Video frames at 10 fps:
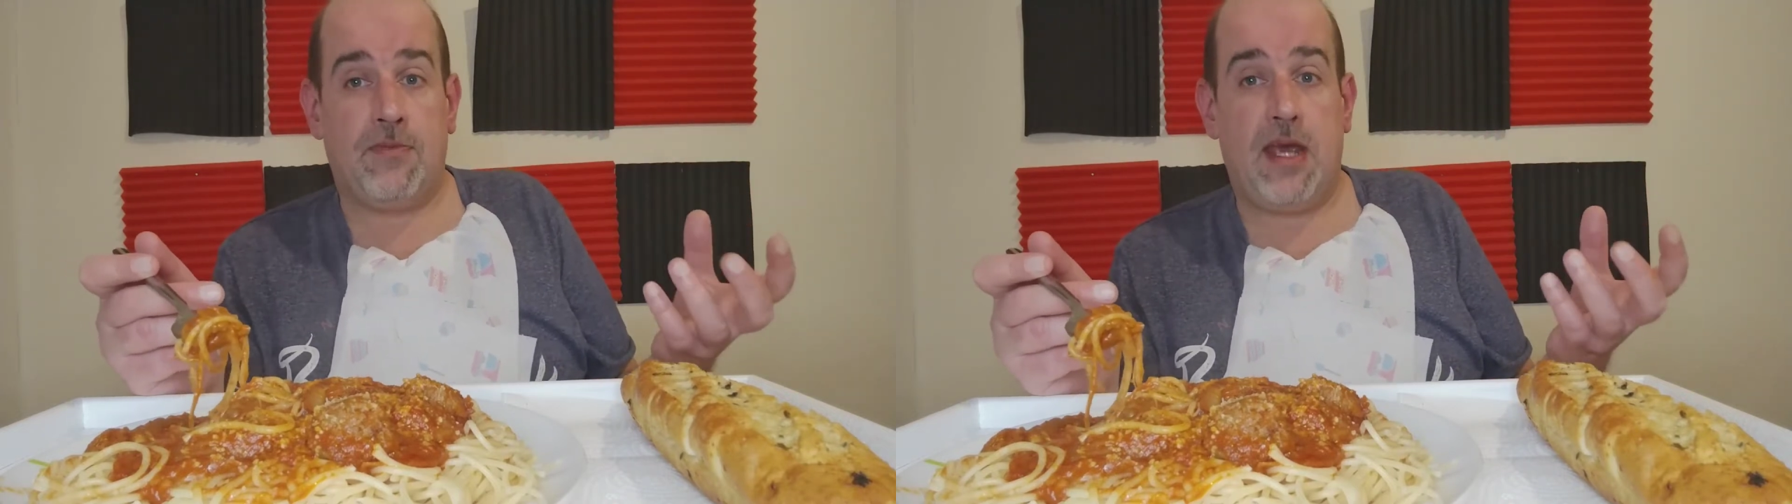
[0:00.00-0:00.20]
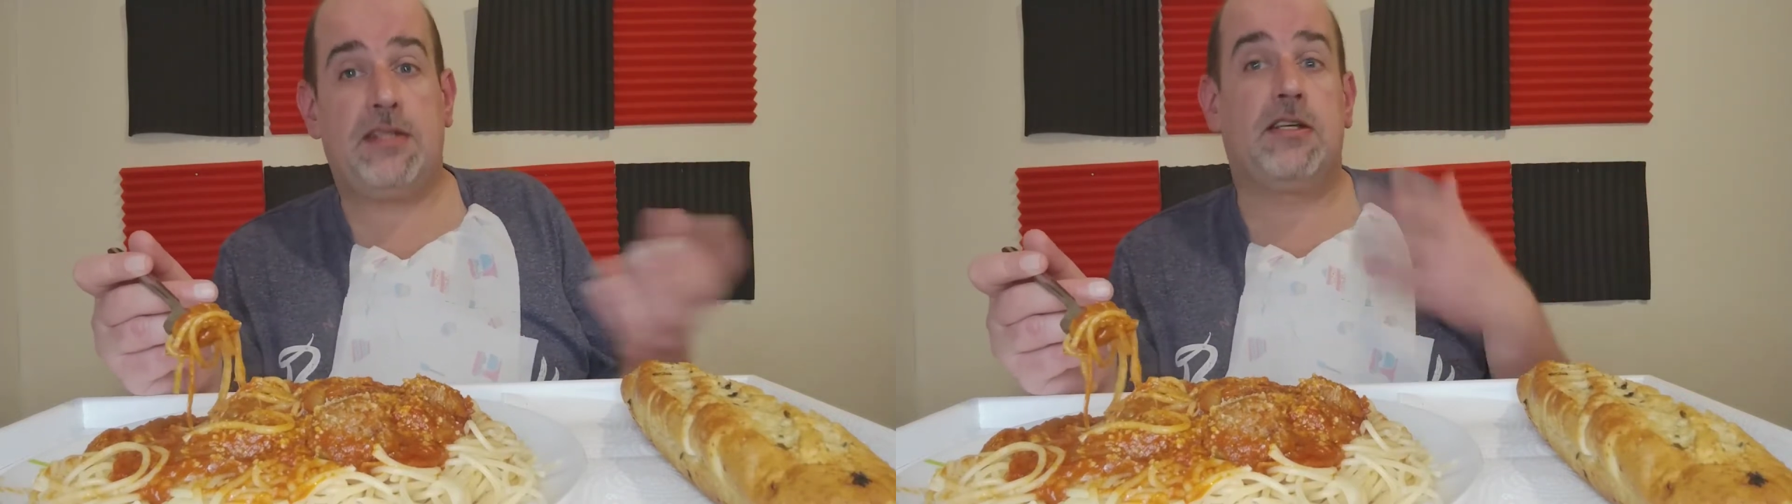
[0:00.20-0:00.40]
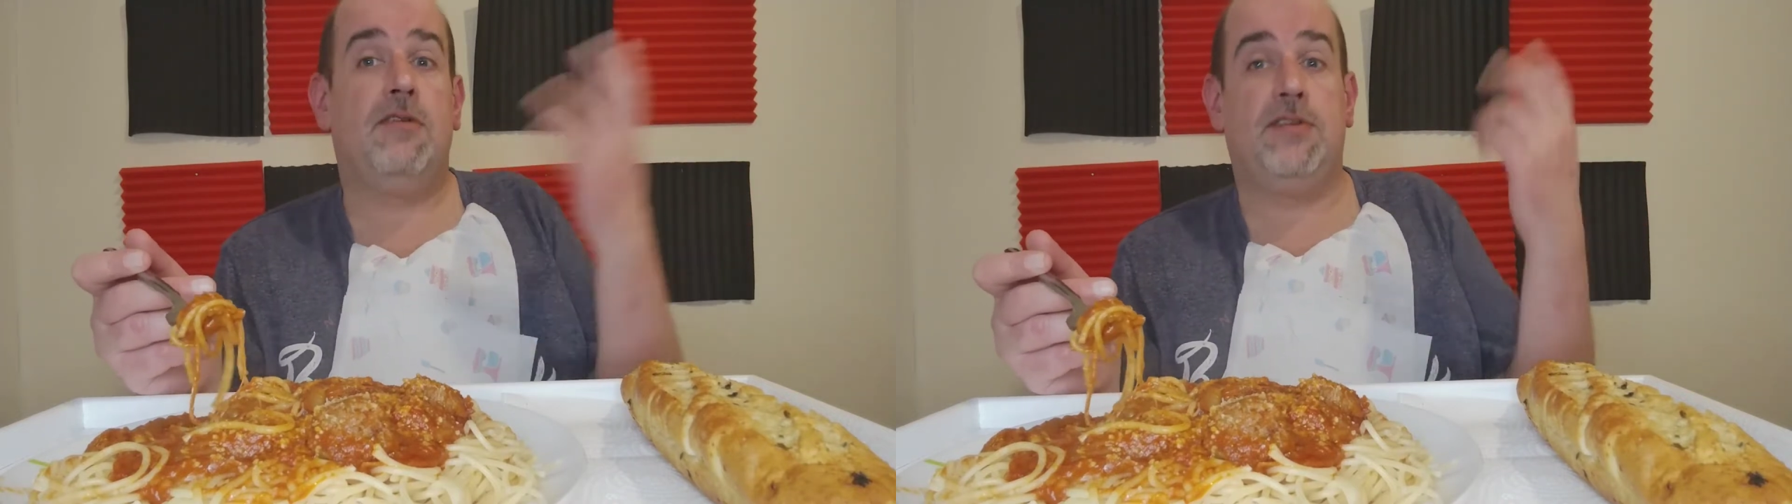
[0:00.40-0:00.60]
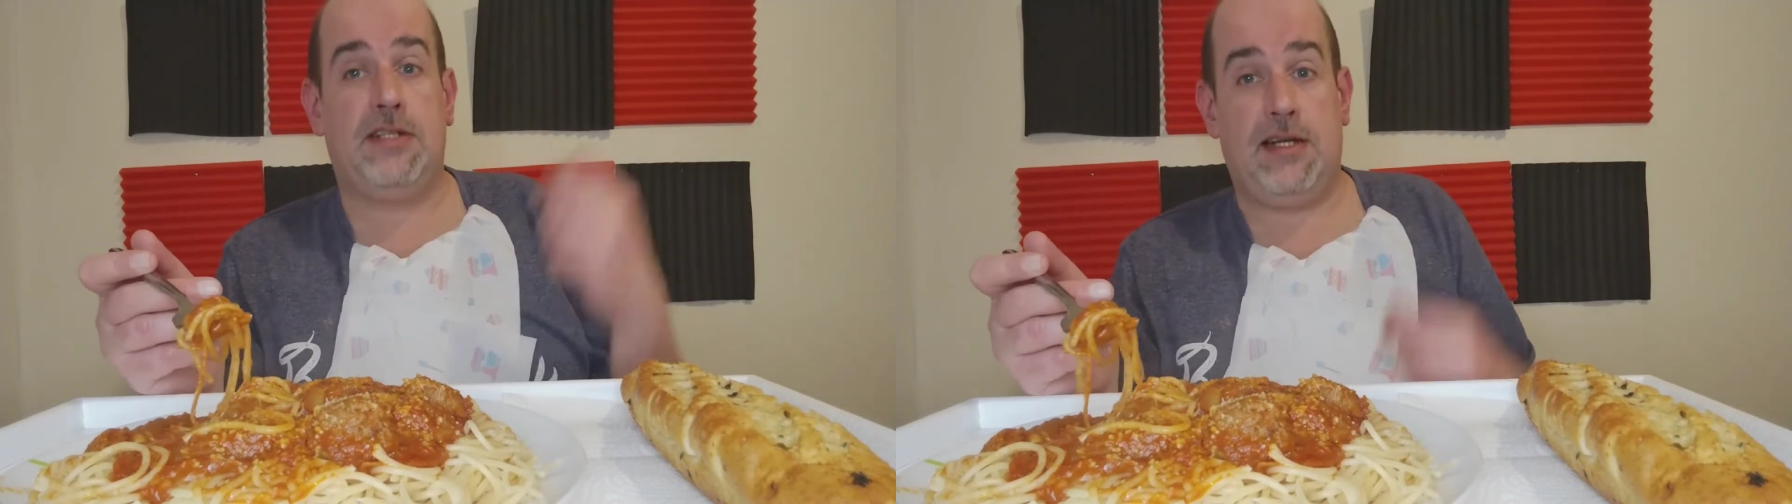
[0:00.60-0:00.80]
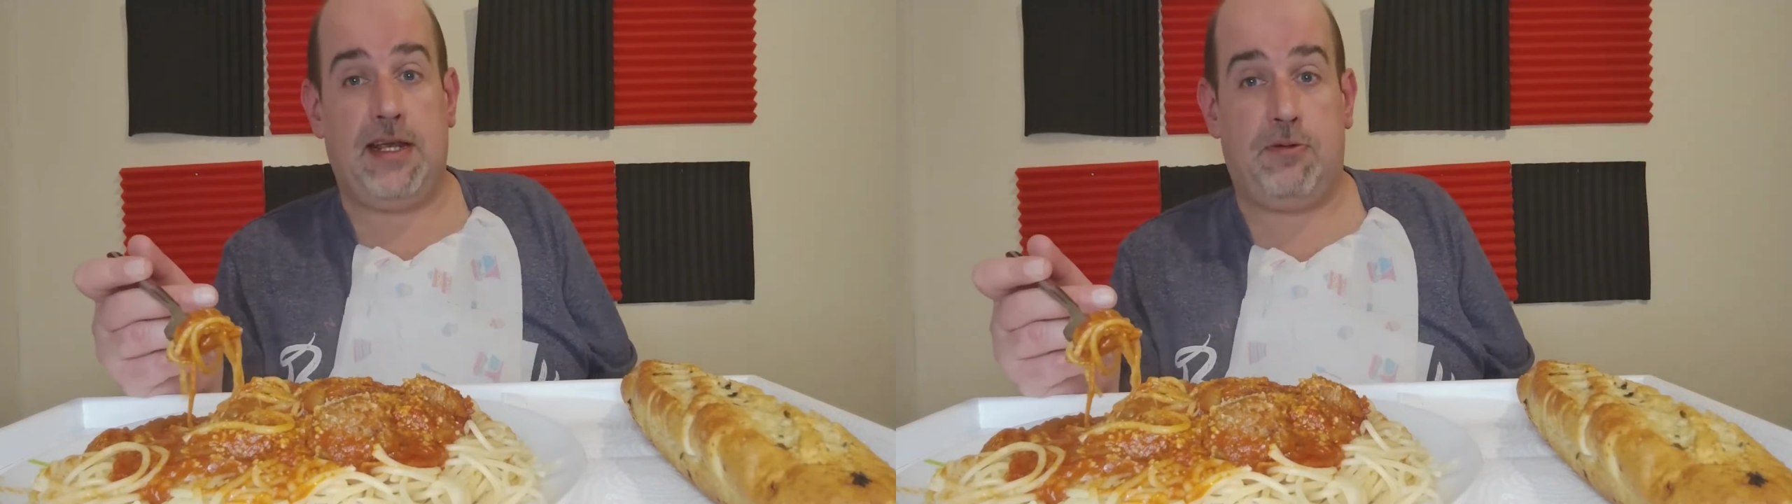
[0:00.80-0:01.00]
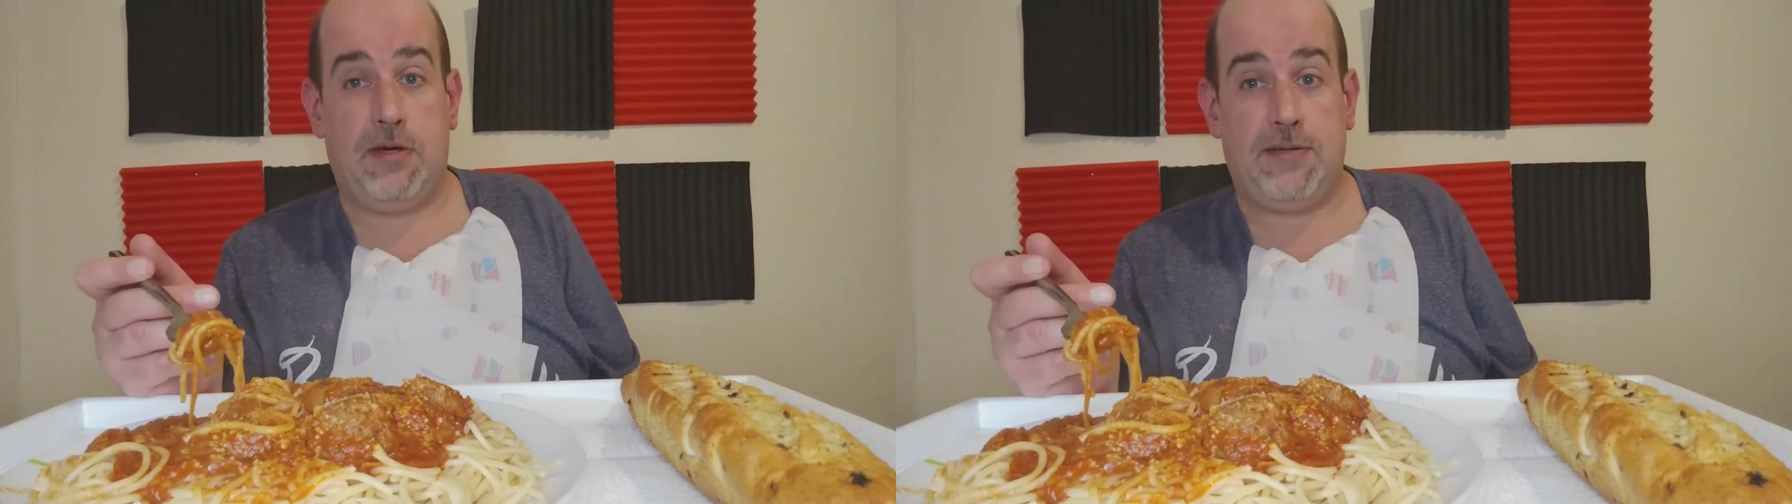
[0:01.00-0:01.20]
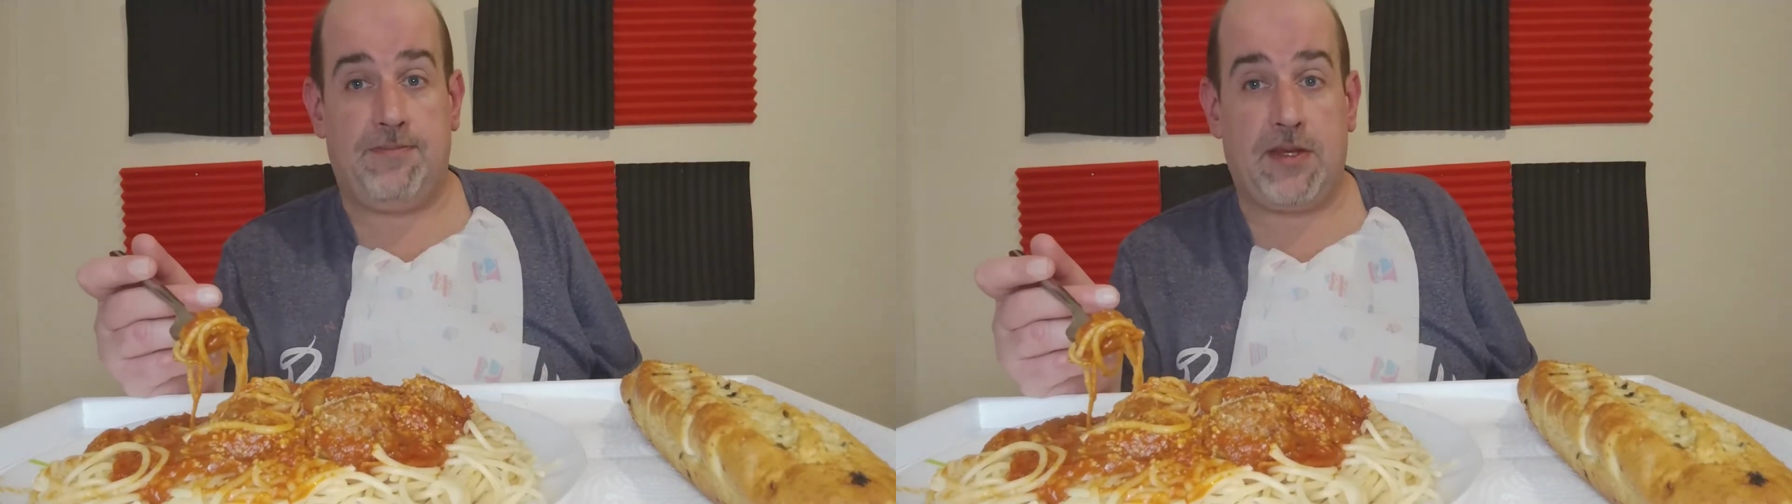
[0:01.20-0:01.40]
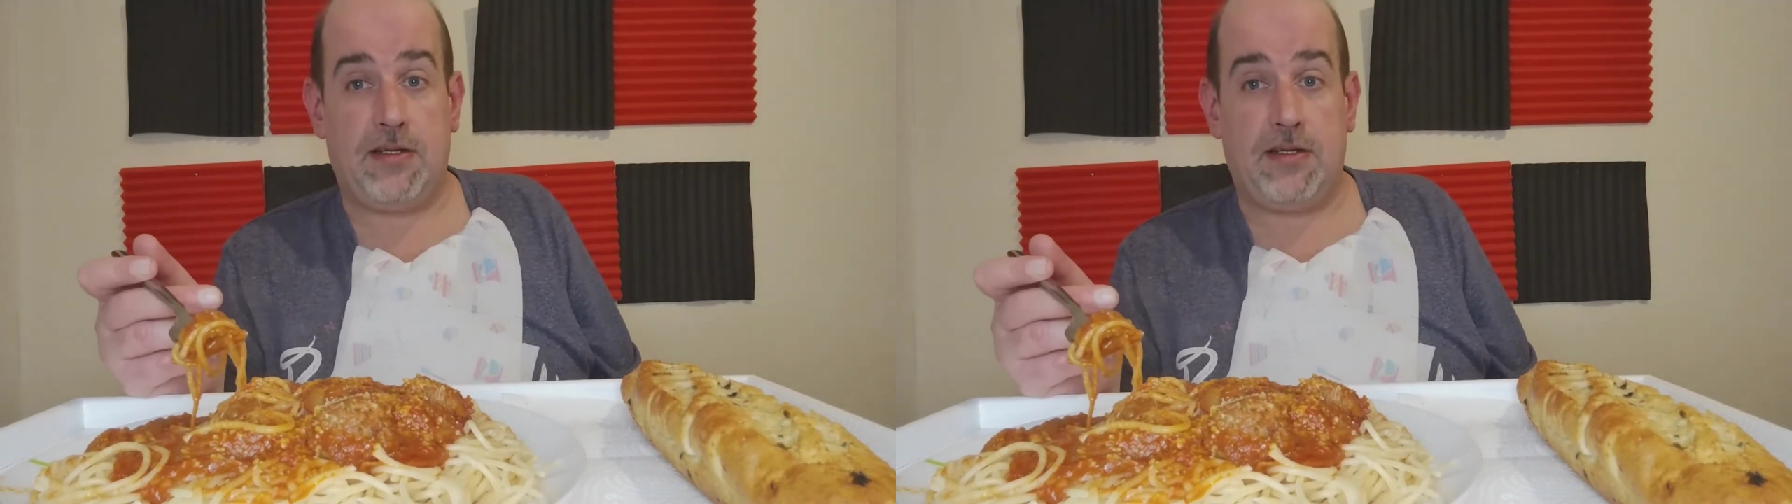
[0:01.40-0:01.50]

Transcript: it's covered in liquid.